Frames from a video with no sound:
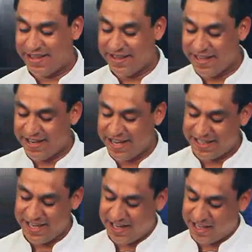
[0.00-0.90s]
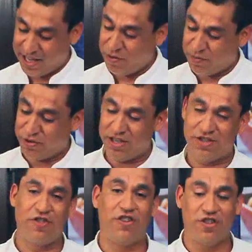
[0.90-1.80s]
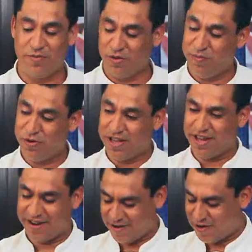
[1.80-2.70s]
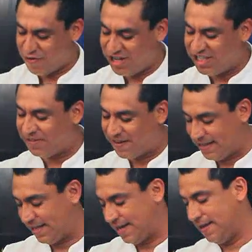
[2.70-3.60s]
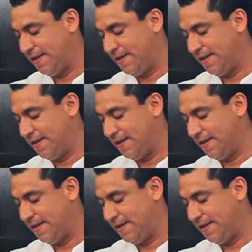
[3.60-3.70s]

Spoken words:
The next thing that they would put is crush, but we put orange Fanta.